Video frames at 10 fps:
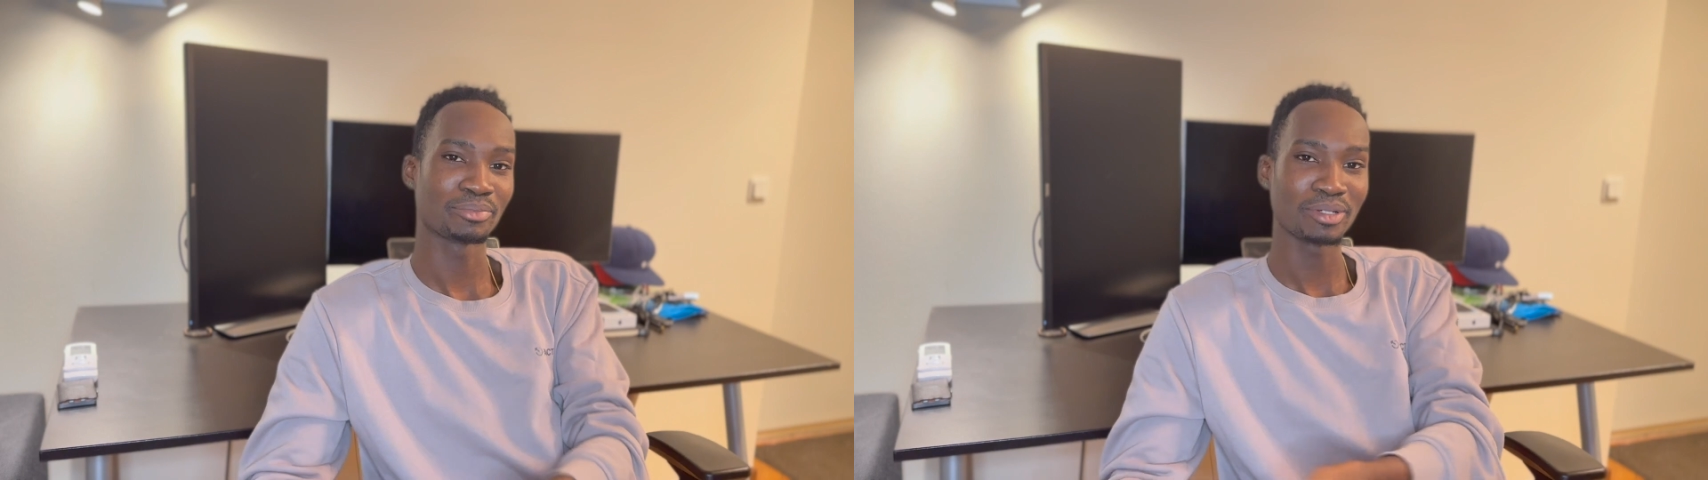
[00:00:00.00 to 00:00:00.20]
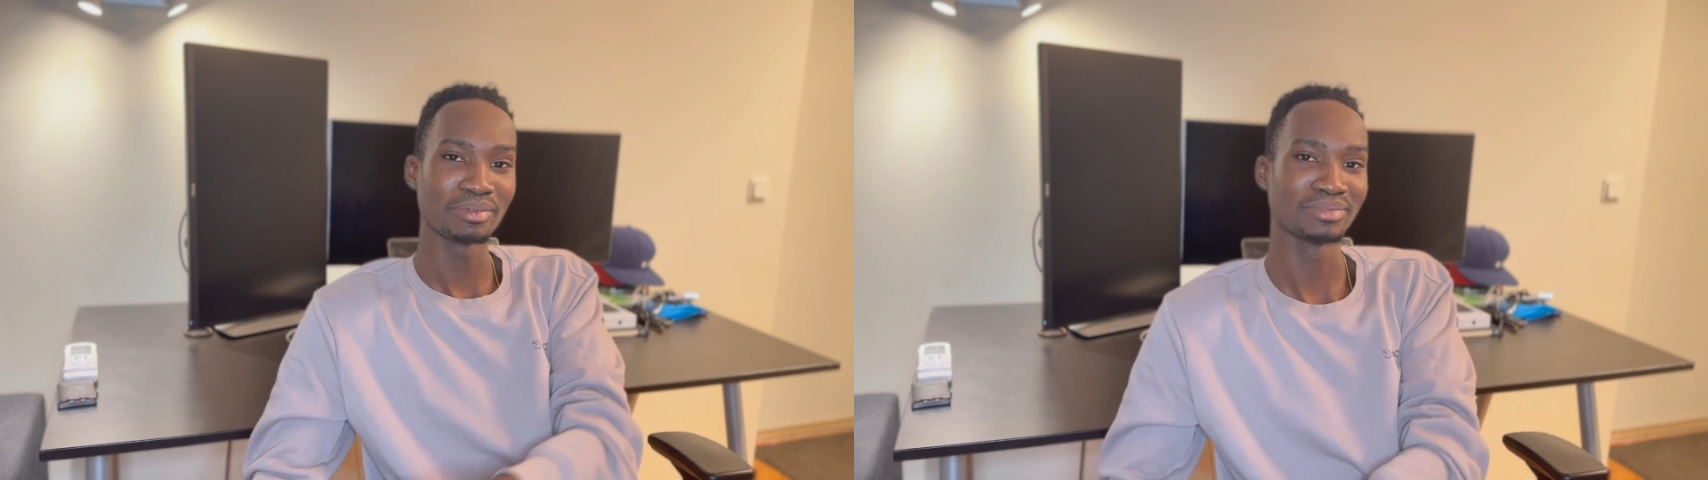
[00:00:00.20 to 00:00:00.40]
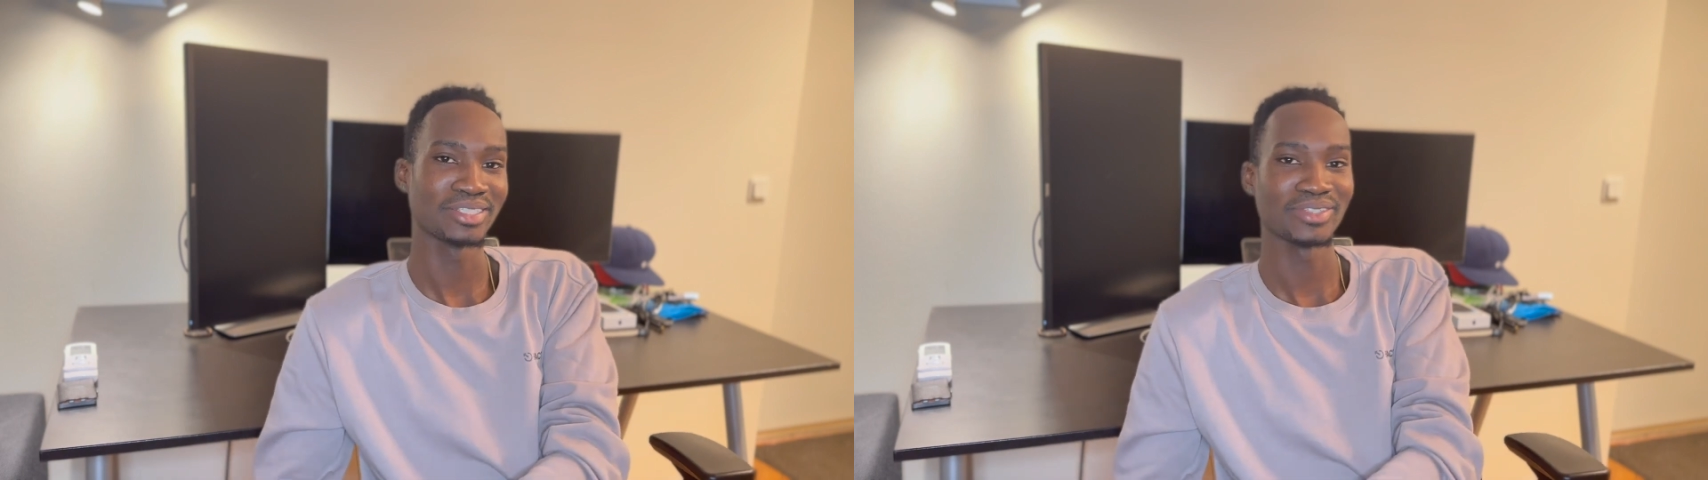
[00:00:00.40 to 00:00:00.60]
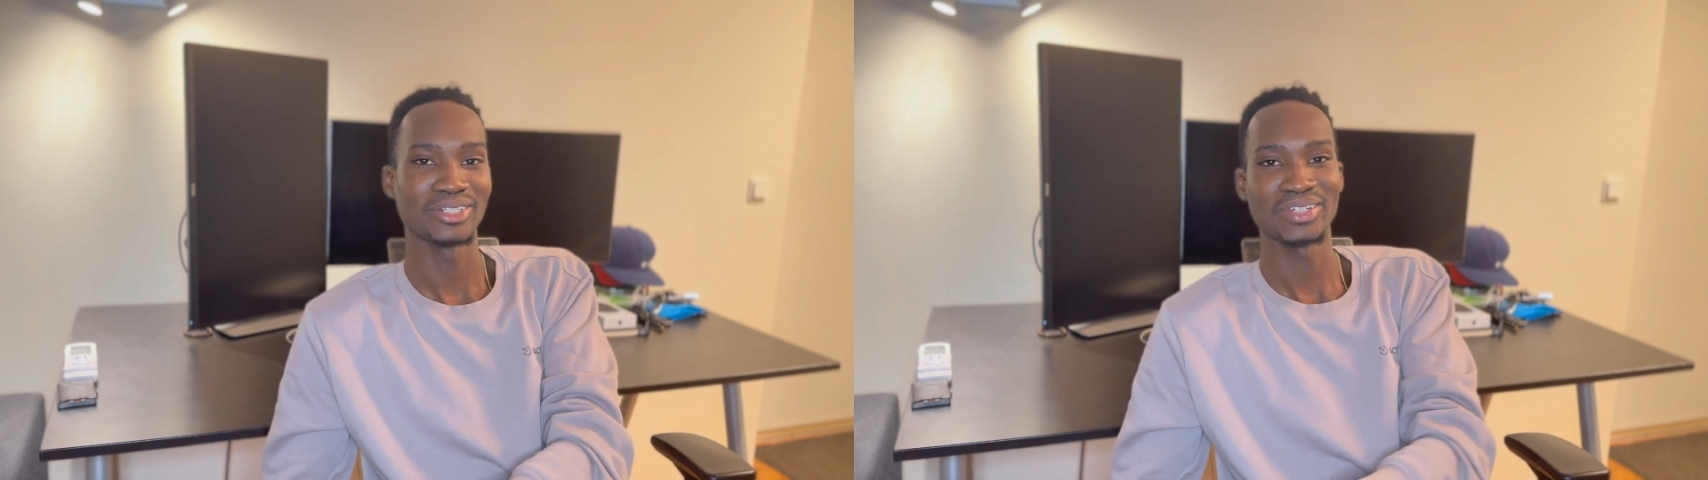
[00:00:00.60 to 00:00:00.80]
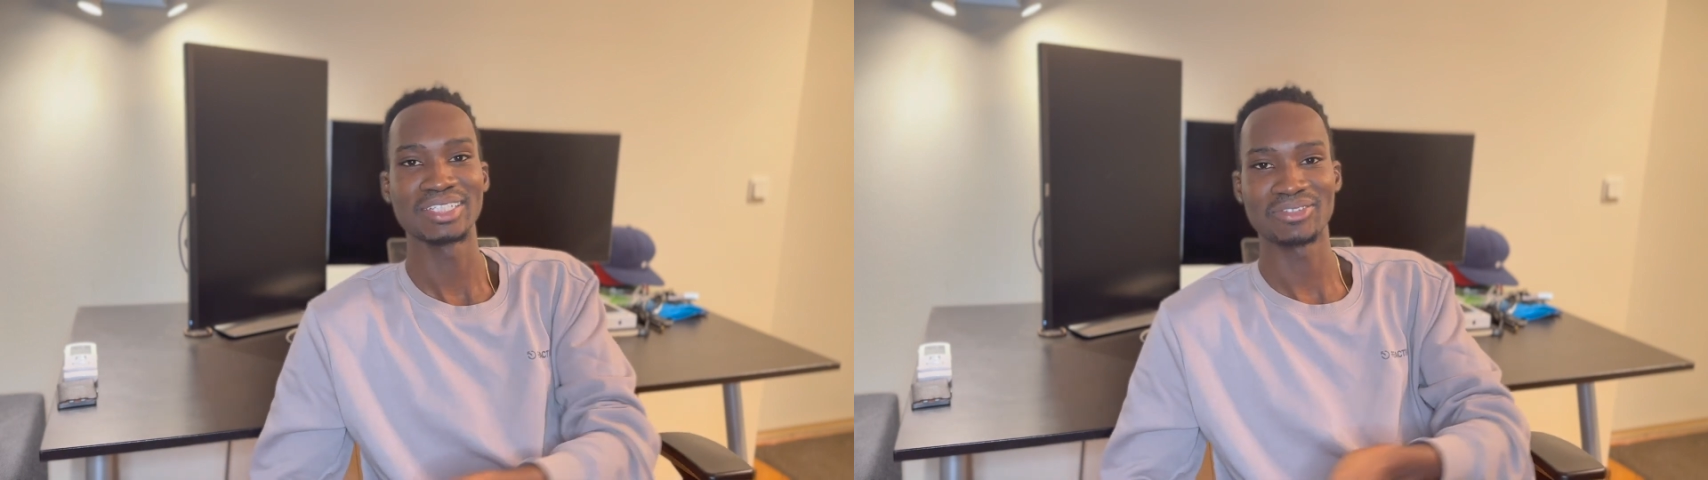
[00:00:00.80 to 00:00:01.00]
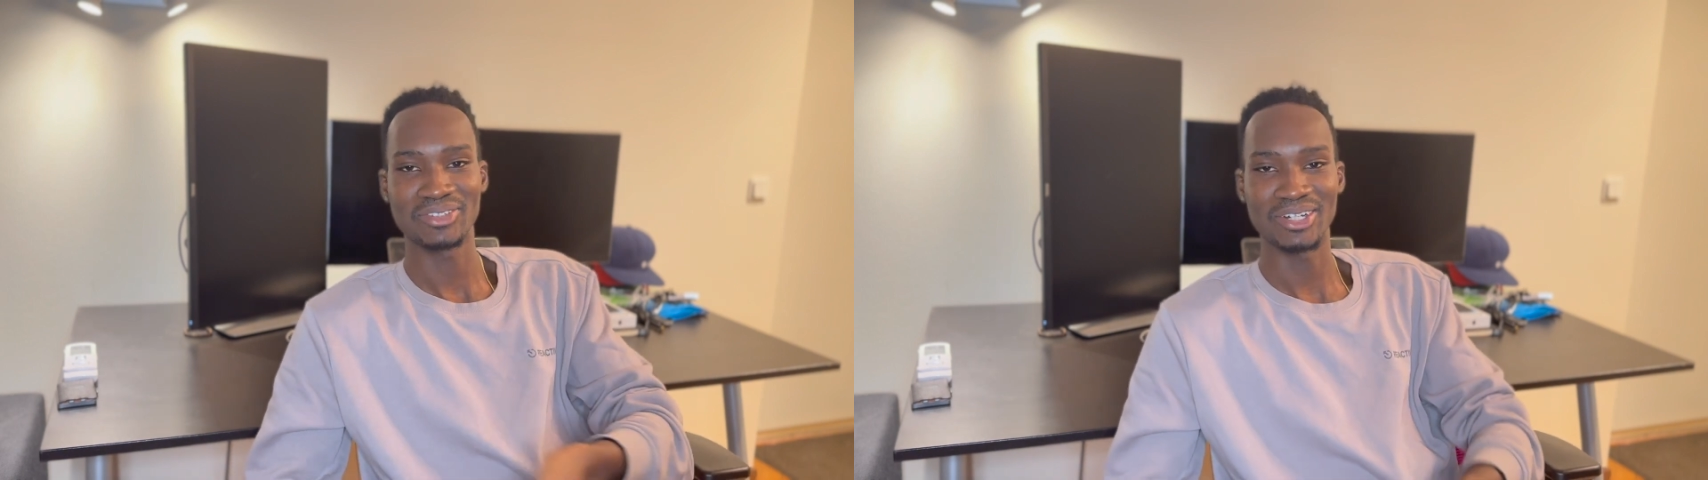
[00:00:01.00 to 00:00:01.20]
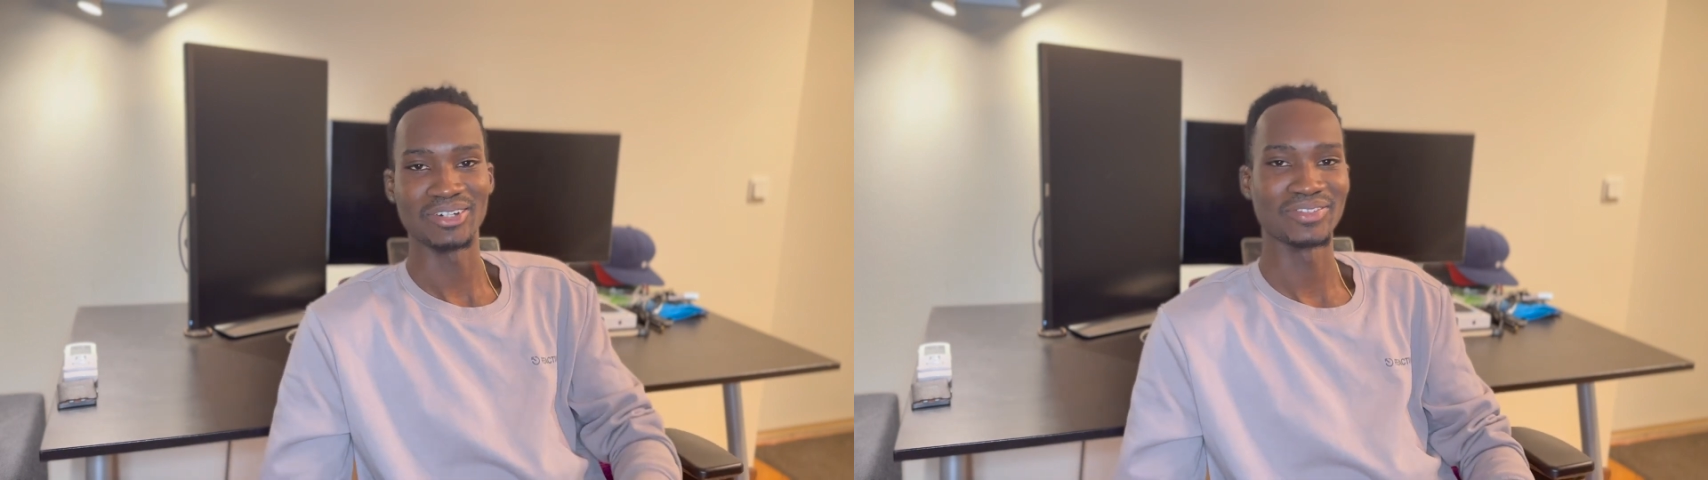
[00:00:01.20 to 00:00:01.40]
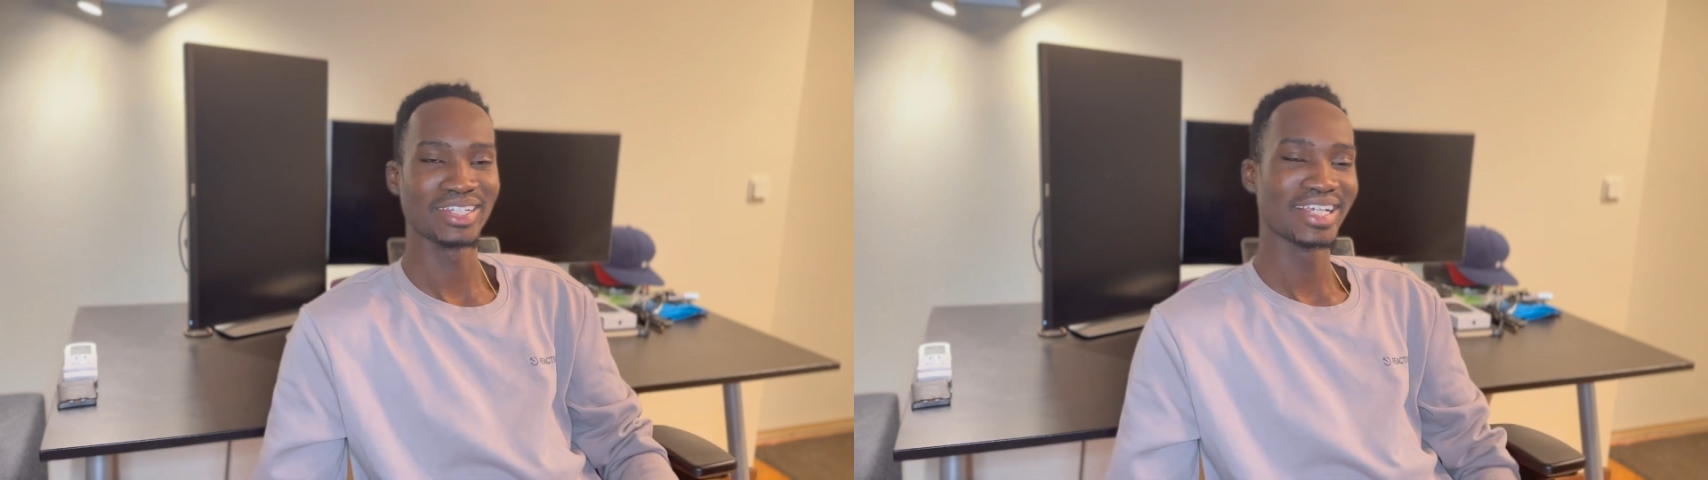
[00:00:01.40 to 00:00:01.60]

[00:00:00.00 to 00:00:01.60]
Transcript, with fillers: problem that you are trying to solve.